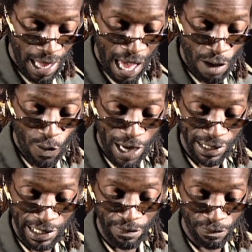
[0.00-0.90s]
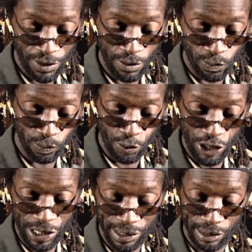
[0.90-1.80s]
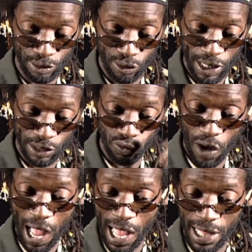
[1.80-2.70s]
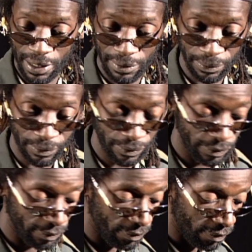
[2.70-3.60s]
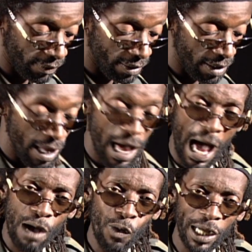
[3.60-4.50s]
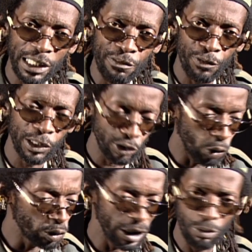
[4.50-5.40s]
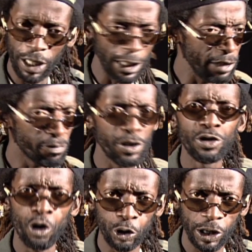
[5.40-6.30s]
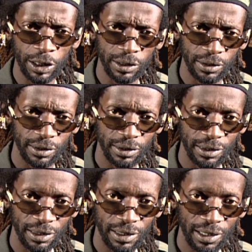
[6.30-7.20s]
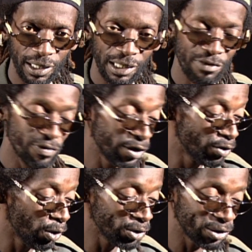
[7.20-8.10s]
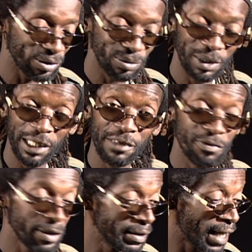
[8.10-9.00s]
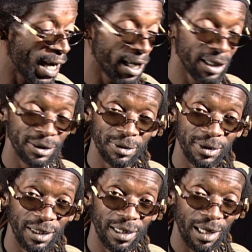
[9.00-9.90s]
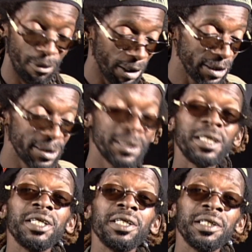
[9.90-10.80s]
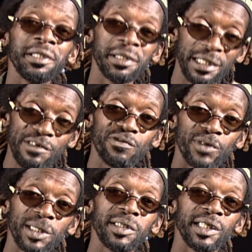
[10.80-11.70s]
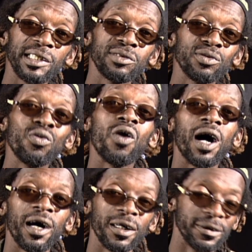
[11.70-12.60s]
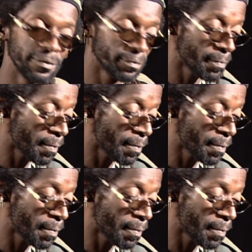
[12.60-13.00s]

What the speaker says: I want different reason to ask why. I want different something with a different nothing. A different dust with a different dawn. I want to see different thing to go on.